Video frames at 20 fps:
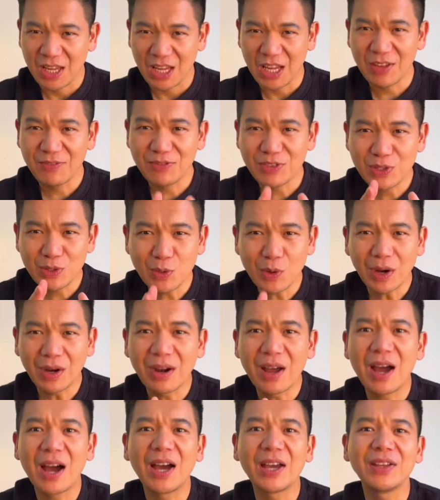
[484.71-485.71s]
If you are a
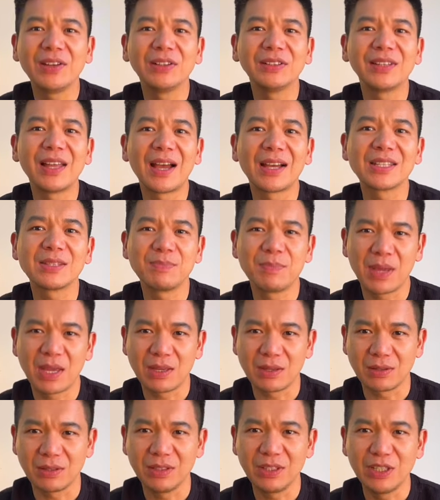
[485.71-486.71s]
higher
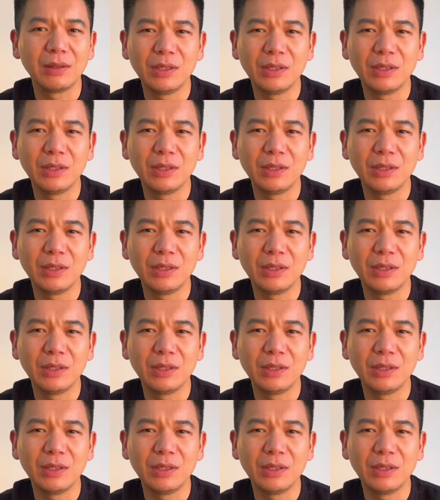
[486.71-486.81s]
taxpayer,